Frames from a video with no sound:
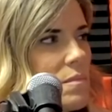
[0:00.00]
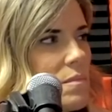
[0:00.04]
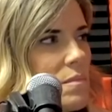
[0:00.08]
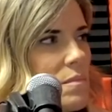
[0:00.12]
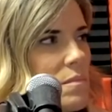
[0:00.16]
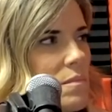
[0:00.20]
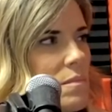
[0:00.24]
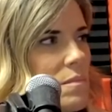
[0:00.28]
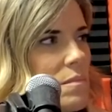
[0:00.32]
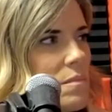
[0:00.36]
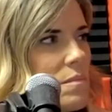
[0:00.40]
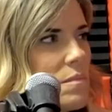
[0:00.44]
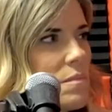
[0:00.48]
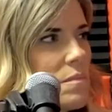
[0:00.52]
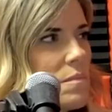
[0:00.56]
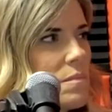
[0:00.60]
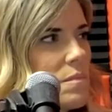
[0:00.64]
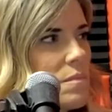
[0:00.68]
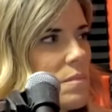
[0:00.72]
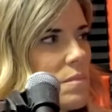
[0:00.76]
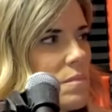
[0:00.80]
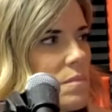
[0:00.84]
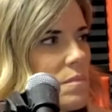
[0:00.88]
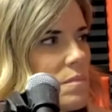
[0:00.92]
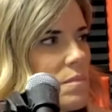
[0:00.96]

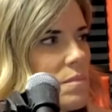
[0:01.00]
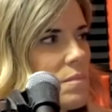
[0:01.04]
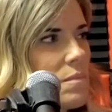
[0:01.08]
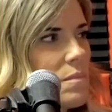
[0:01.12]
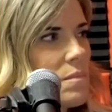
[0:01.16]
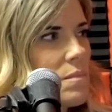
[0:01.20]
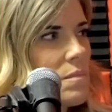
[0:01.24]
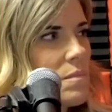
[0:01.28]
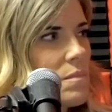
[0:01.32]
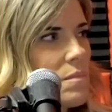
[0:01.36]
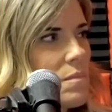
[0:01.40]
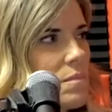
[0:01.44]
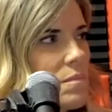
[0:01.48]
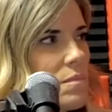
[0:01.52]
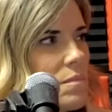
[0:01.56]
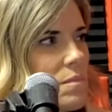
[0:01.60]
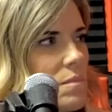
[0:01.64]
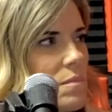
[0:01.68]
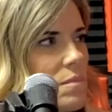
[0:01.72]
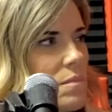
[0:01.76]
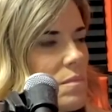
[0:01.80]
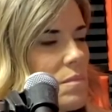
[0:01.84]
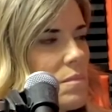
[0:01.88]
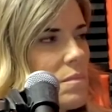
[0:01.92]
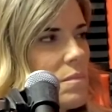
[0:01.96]

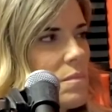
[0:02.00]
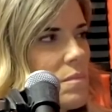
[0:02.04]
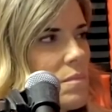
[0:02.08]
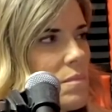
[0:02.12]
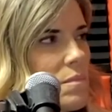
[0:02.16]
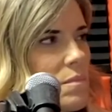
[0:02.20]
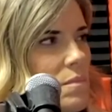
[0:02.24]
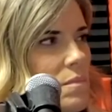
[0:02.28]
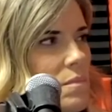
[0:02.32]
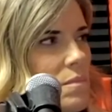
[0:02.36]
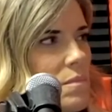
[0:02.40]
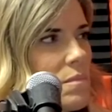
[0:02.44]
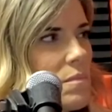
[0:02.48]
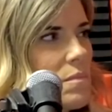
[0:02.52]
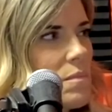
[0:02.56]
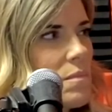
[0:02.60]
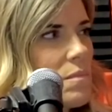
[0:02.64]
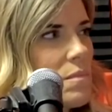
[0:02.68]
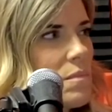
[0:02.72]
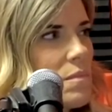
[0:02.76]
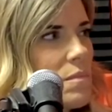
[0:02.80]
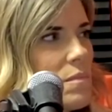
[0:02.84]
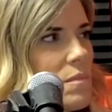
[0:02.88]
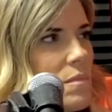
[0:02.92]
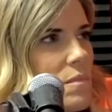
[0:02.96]

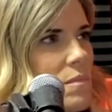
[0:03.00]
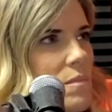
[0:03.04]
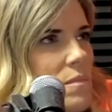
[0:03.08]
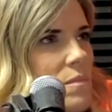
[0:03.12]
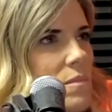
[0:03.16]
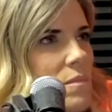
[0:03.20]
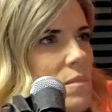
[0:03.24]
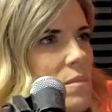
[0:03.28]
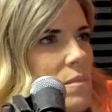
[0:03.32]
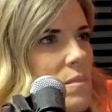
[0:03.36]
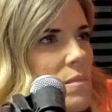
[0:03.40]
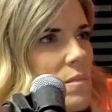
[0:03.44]
This person isn't speaking.